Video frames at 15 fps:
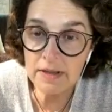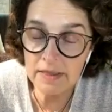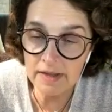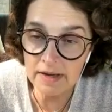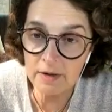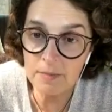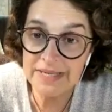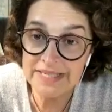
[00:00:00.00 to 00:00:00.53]

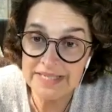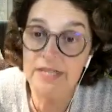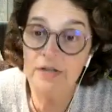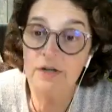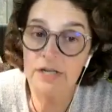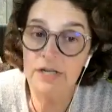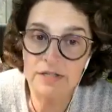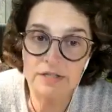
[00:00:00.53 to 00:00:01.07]
their
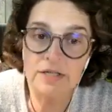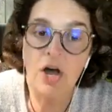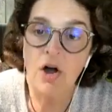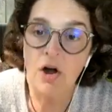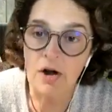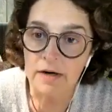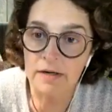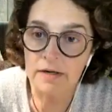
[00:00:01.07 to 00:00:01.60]
materials
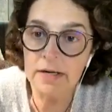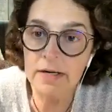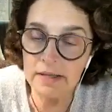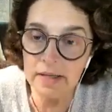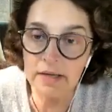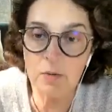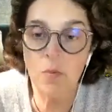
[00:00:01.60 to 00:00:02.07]
are, like